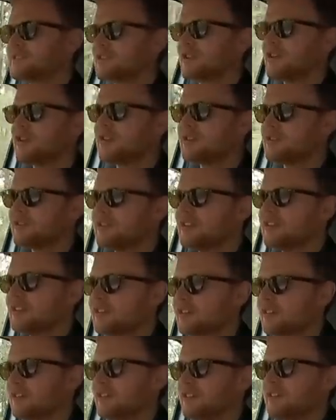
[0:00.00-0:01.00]
So,
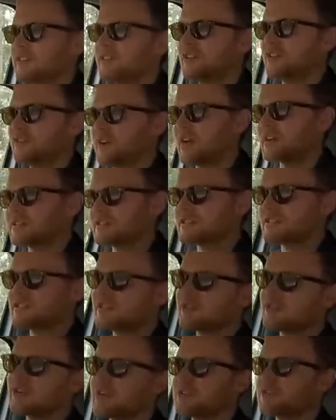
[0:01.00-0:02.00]
you know, as a
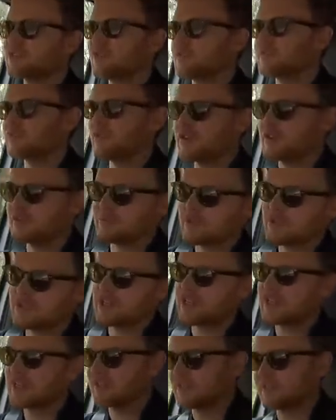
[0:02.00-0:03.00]
serious off-roading
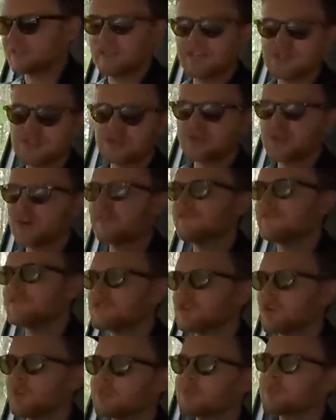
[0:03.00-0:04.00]
machine, they do have the
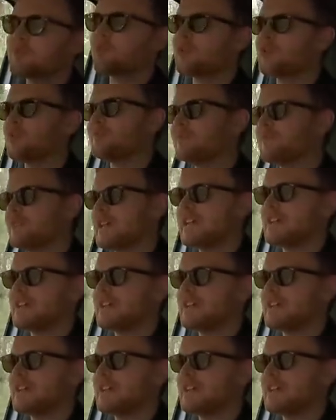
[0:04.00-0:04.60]
chops for it.